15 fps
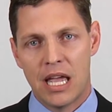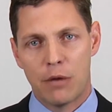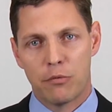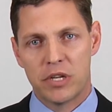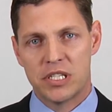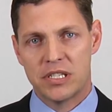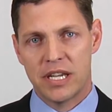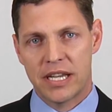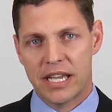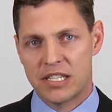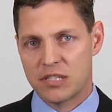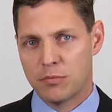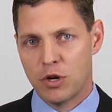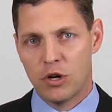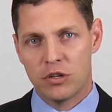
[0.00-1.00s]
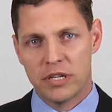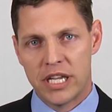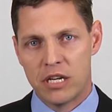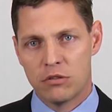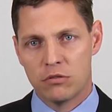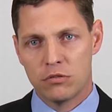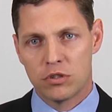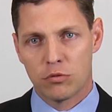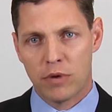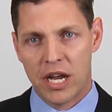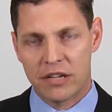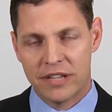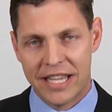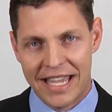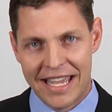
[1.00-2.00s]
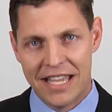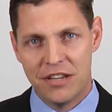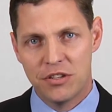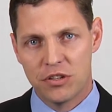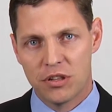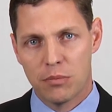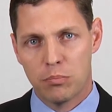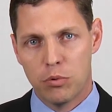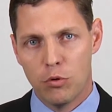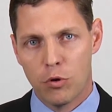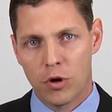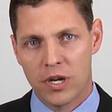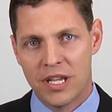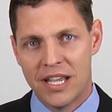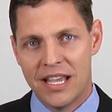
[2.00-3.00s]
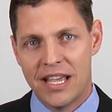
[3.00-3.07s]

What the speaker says: We stick a small needle directly into the port